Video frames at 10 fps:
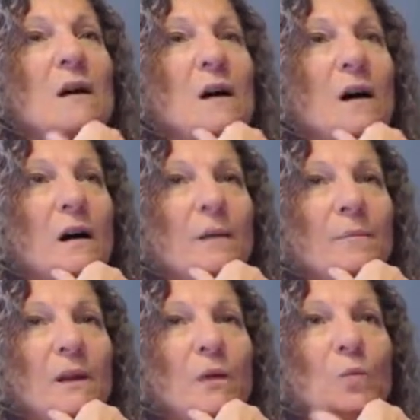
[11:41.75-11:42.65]

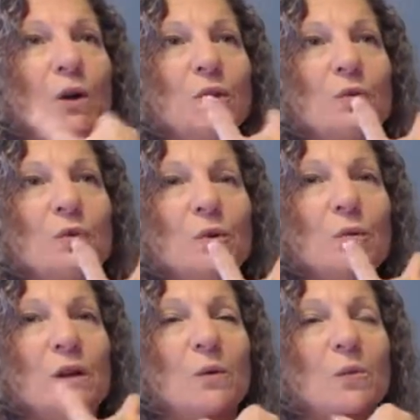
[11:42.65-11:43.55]
in what you're
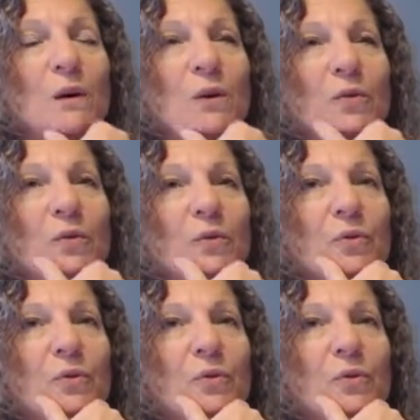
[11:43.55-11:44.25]
doing with